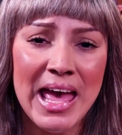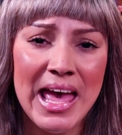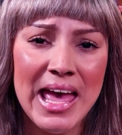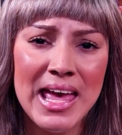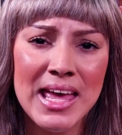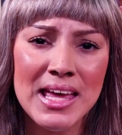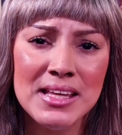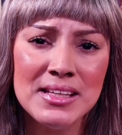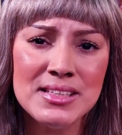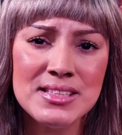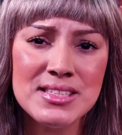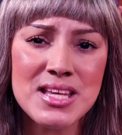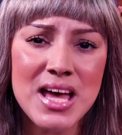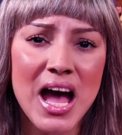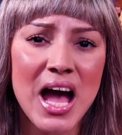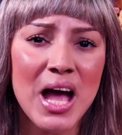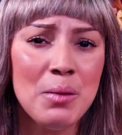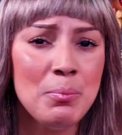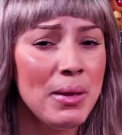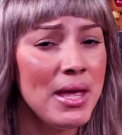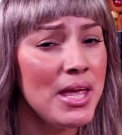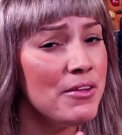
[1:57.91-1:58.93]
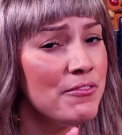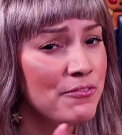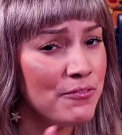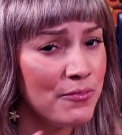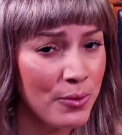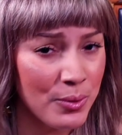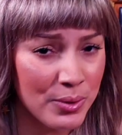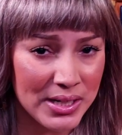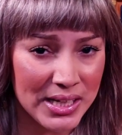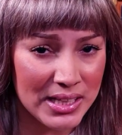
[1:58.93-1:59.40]
And I paid
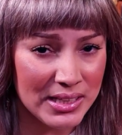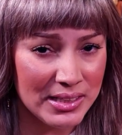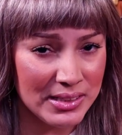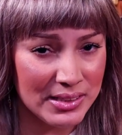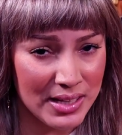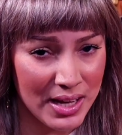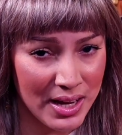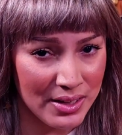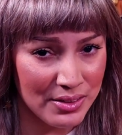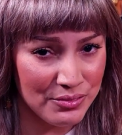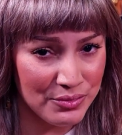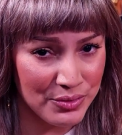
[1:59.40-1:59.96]
$4.99